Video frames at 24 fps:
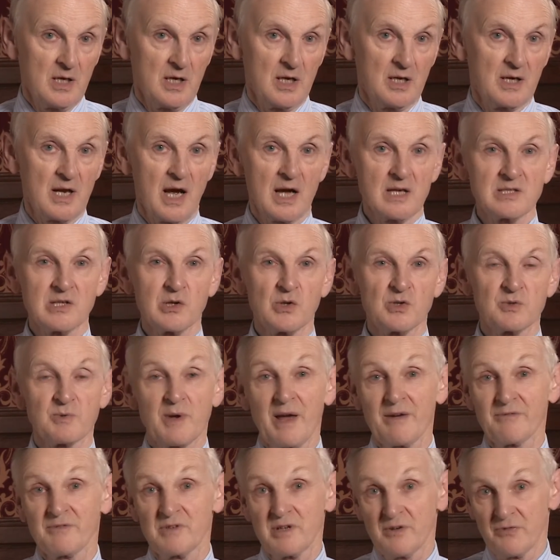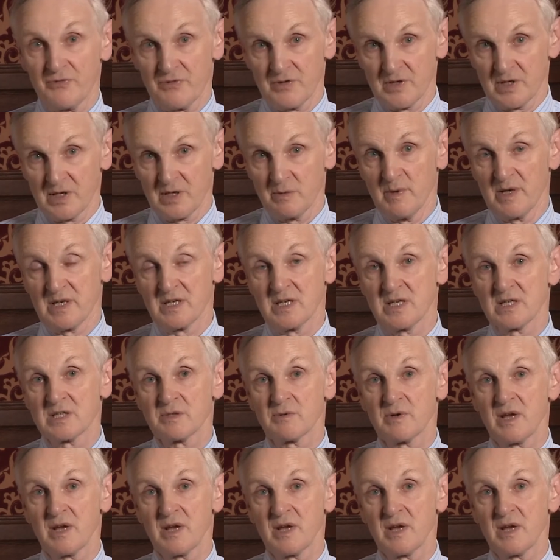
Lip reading: In the House of Lords, we have different committees.